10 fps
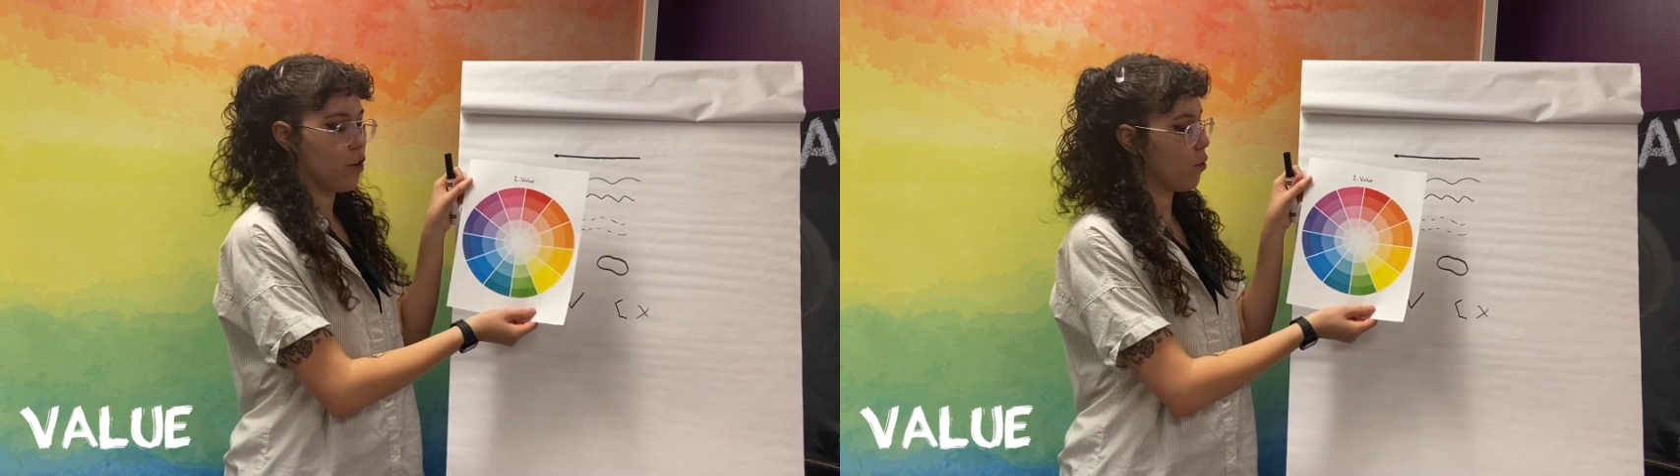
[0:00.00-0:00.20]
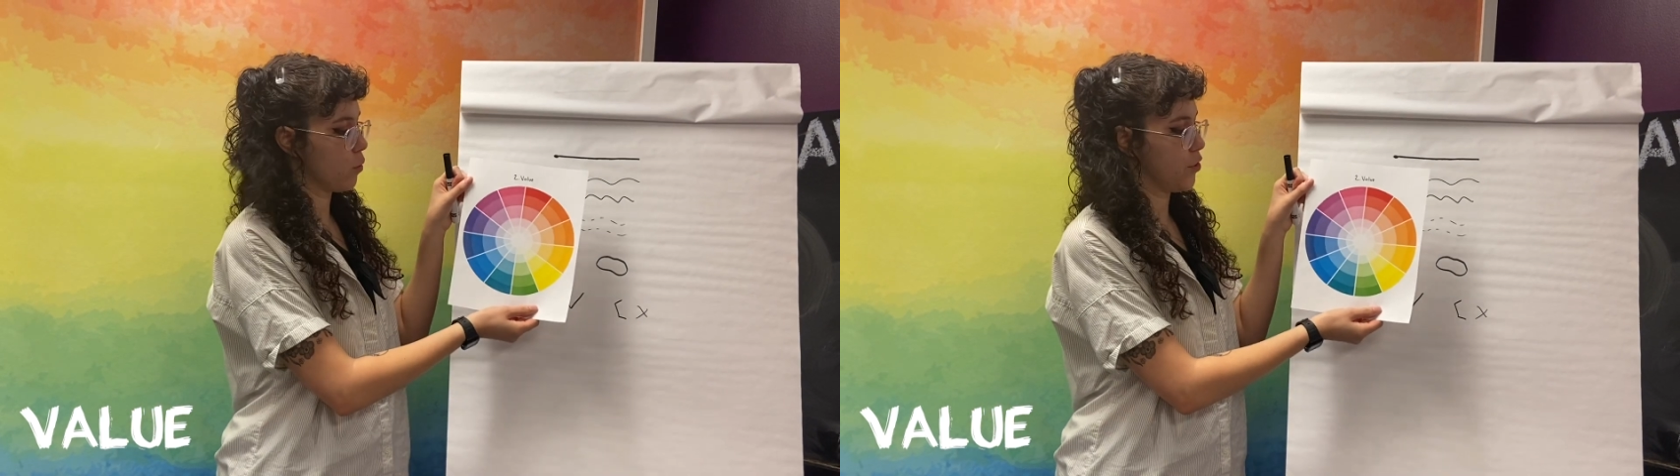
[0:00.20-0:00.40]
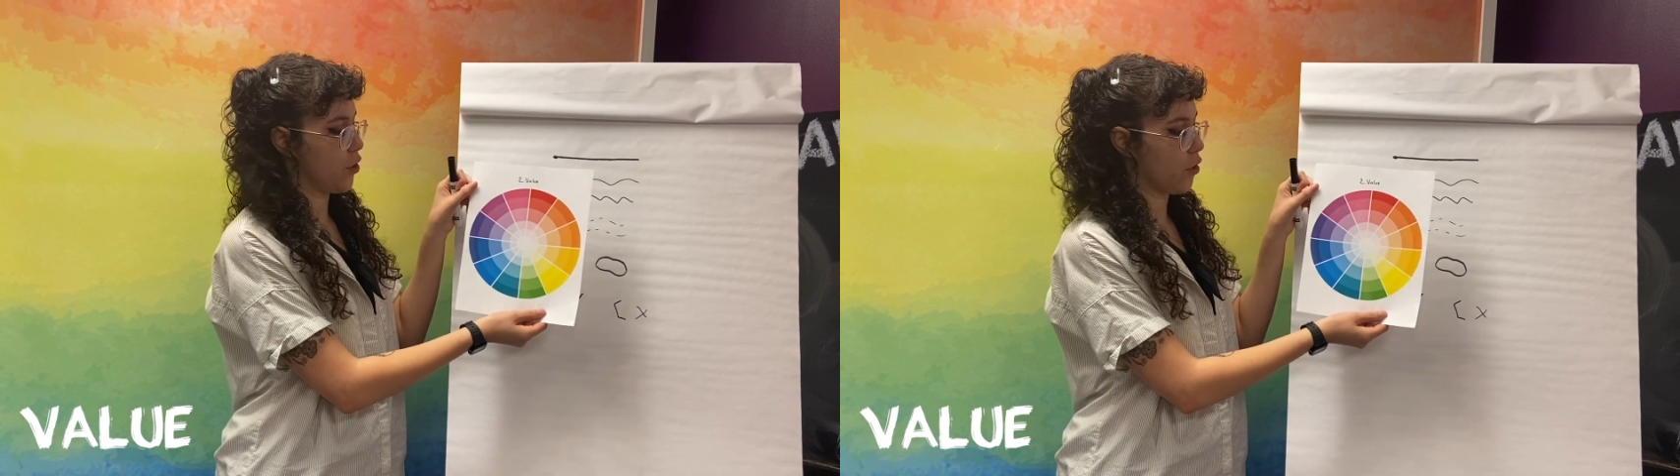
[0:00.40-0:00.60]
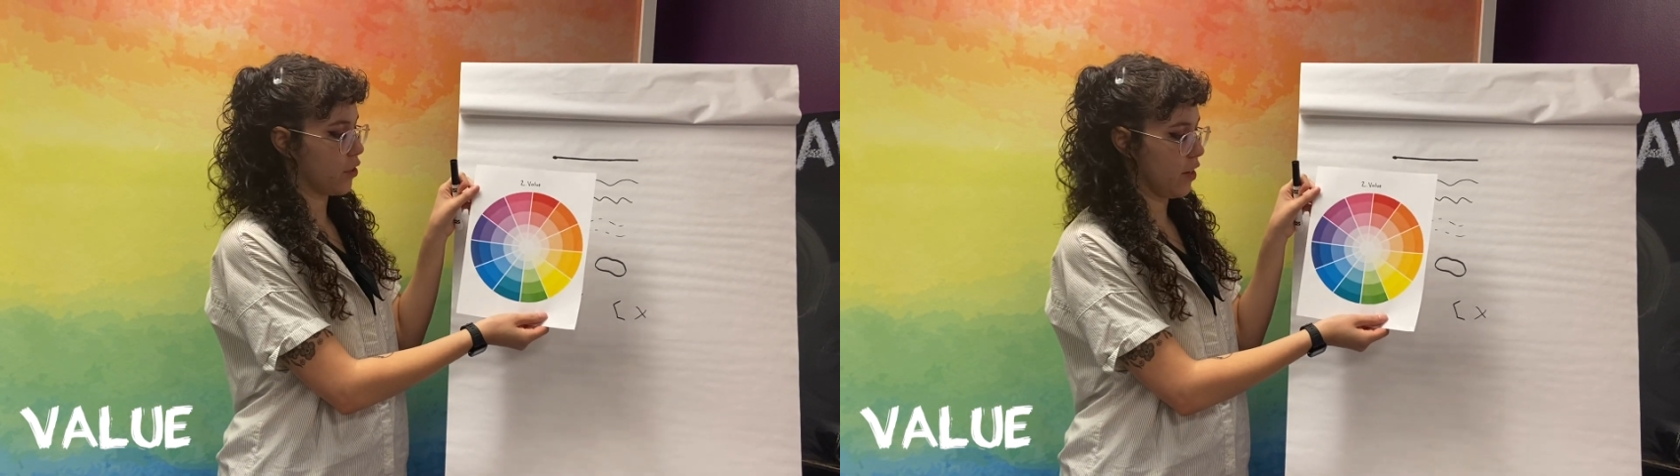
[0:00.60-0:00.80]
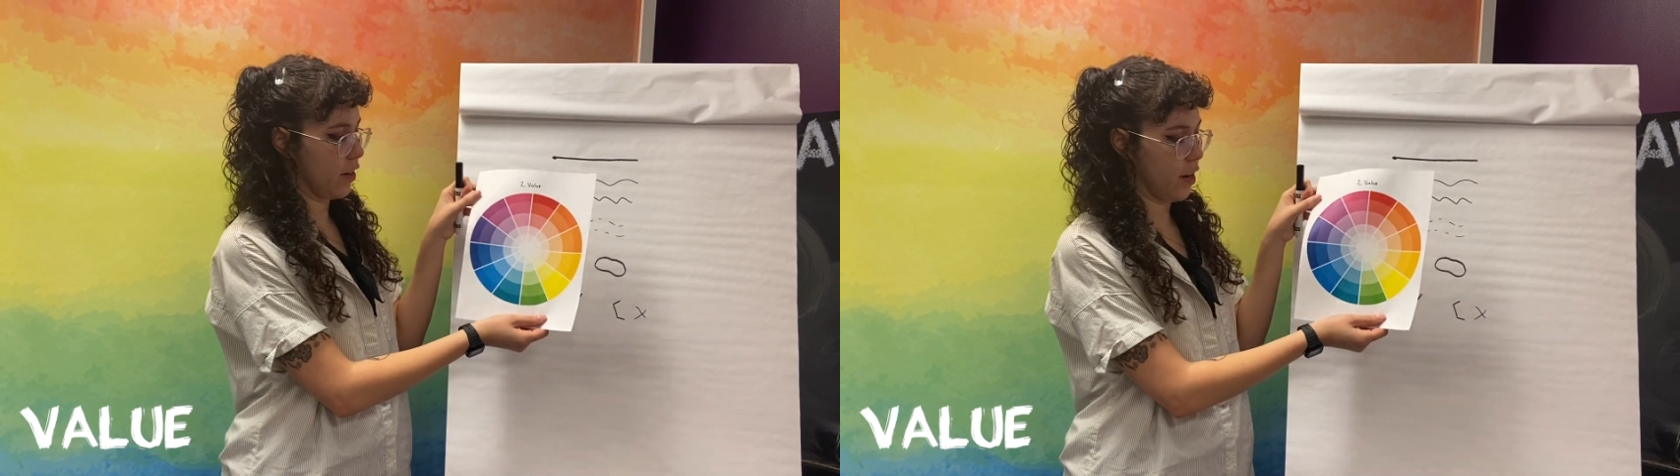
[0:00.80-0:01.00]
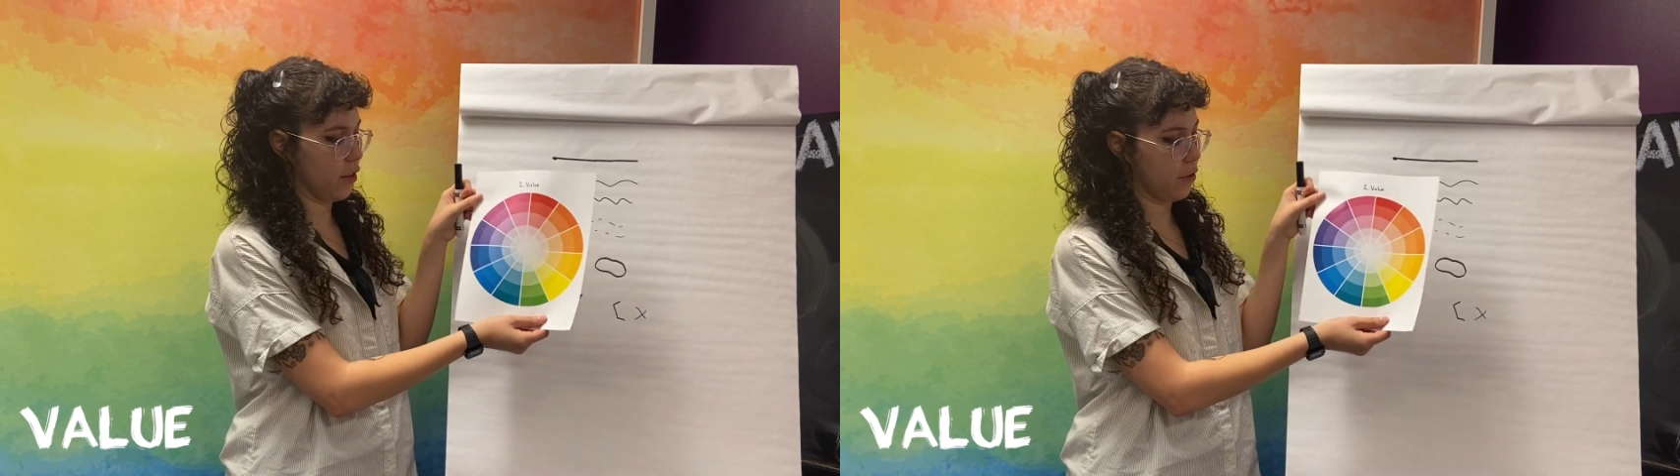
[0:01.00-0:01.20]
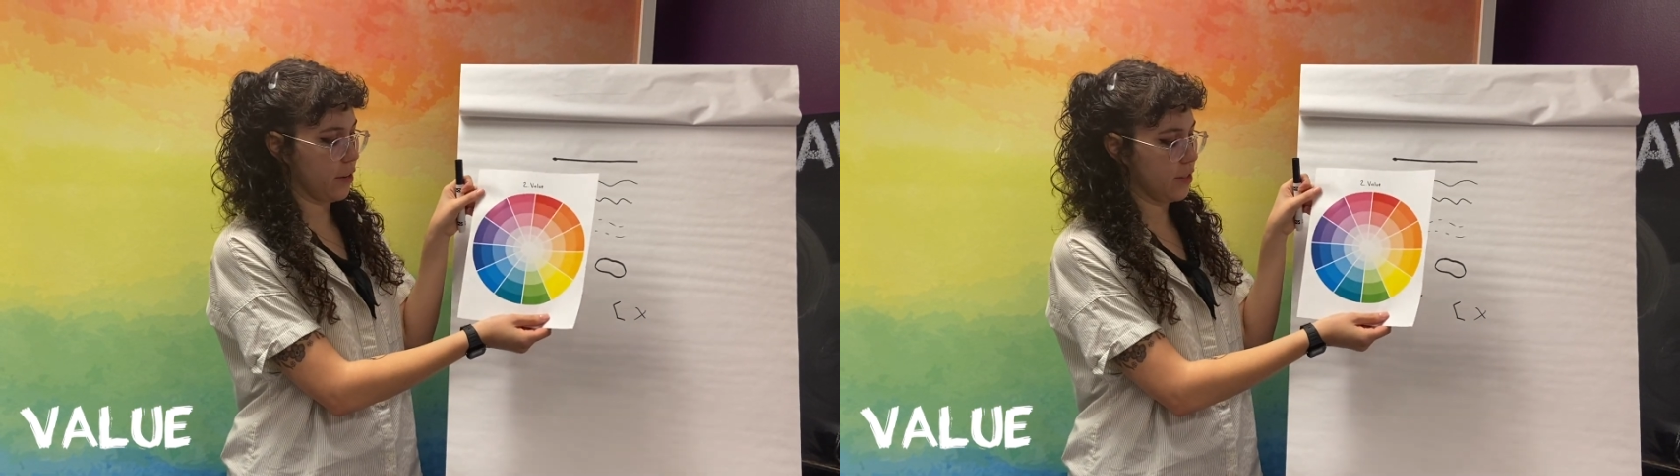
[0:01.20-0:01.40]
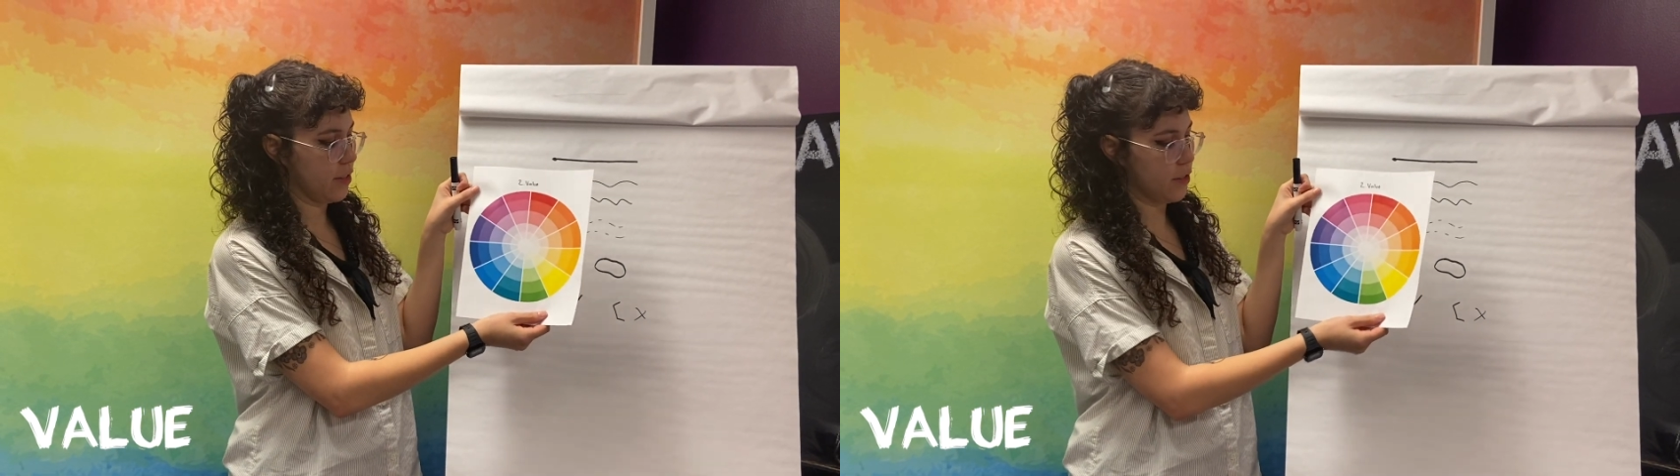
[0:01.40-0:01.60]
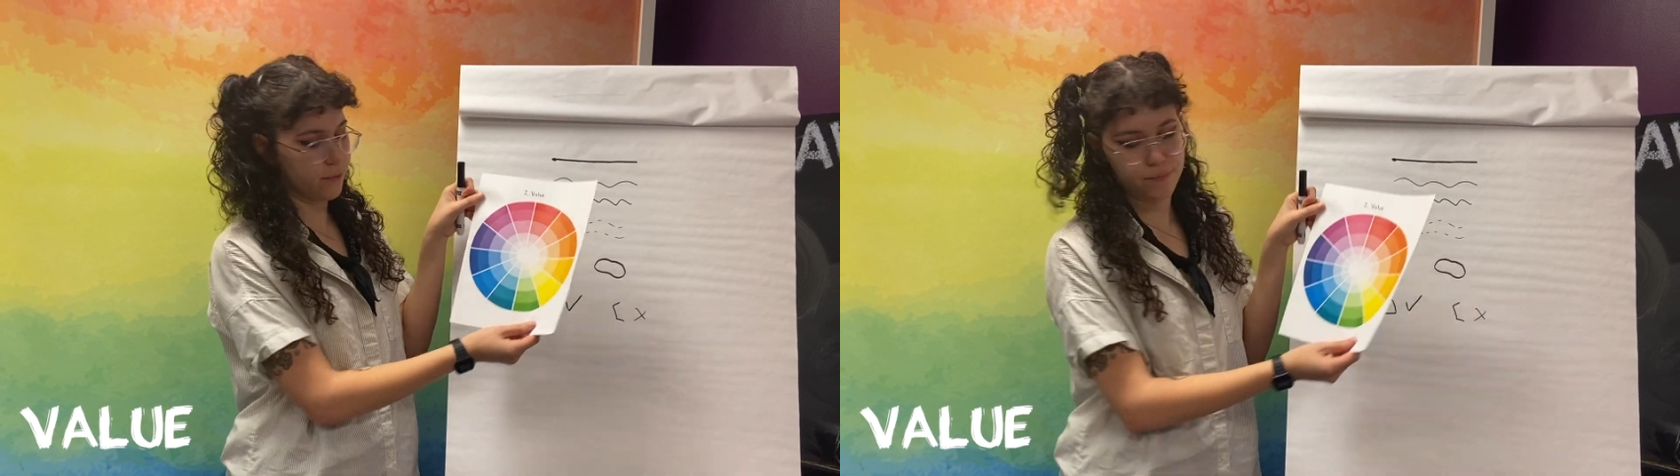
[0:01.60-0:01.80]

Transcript: or dark a color is.